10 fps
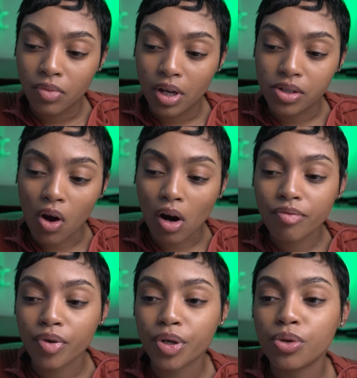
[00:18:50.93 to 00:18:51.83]
it's
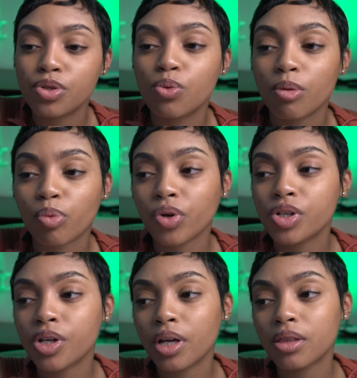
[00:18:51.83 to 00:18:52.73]
hard for you to
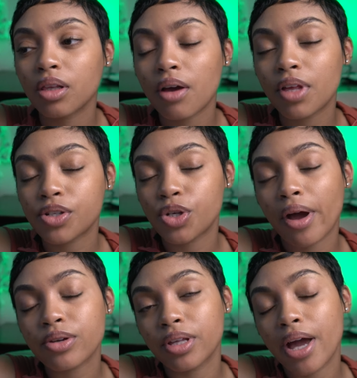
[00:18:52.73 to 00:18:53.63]
appreciate the love that you
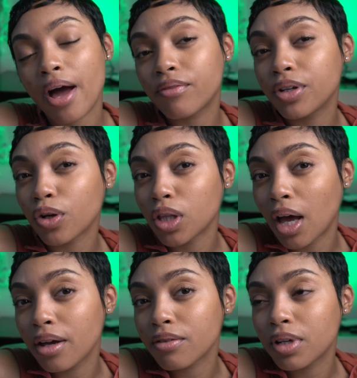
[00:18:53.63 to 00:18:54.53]
actually have in your
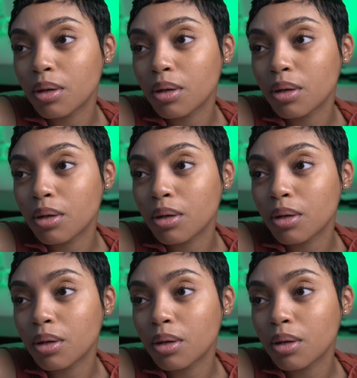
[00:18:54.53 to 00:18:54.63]
life.